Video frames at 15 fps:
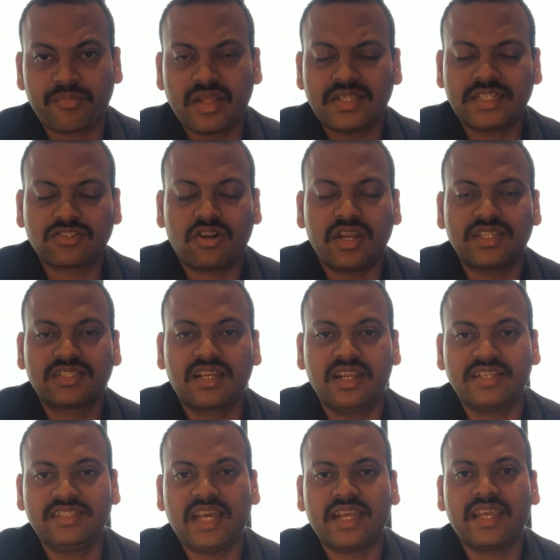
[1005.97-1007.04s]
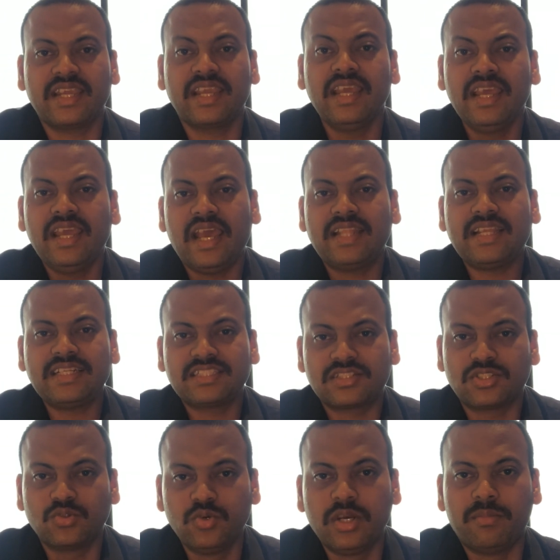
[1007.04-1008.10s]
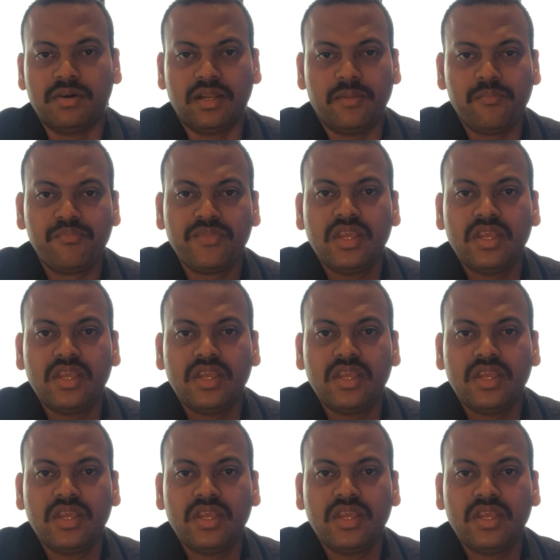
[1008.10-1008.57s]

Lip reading: That's called as clickjacking, and that's doable.